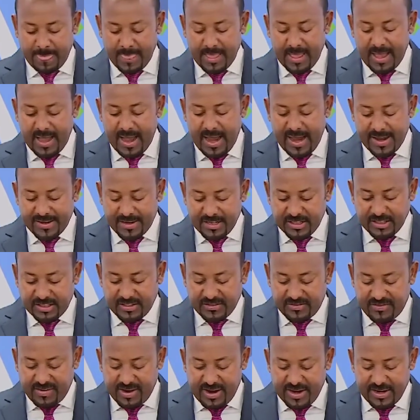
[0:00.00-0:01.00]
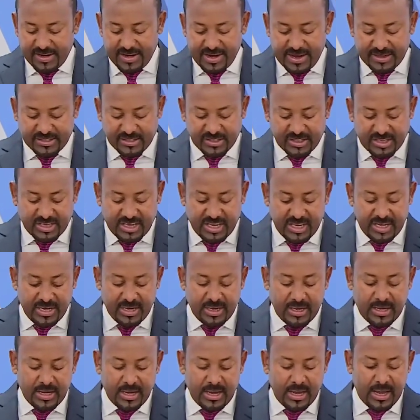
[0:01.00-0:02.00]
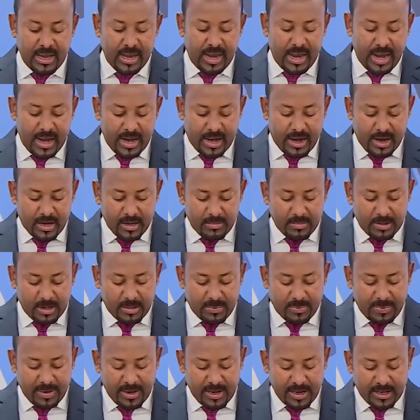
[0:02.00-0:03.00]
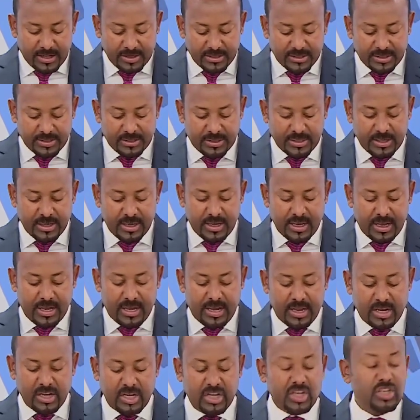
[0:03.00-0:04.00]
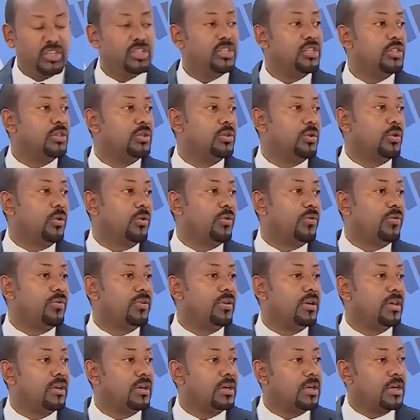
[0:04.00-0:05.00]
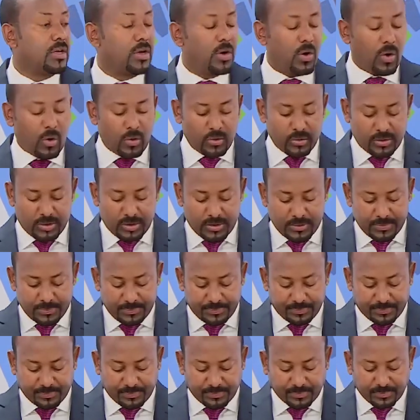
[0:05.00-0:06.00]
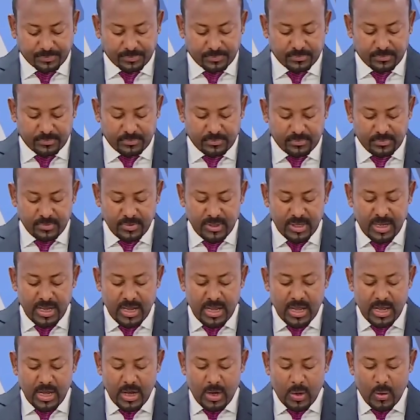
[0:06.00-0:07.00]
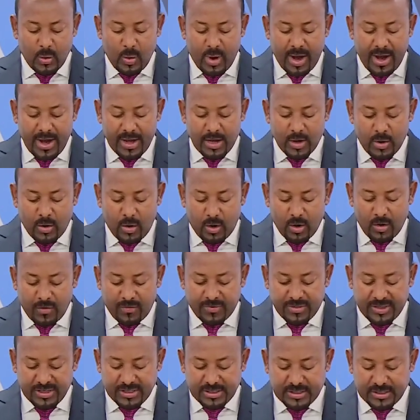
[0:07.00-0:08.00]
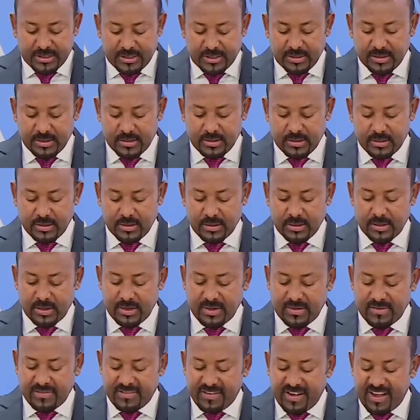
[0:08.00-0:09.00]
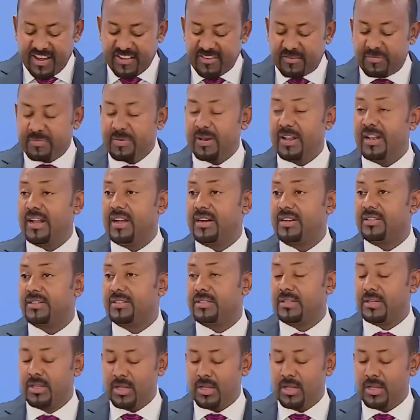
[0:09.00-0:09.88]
identified as key economic pillars and engines of growth. While all of these 5 pillars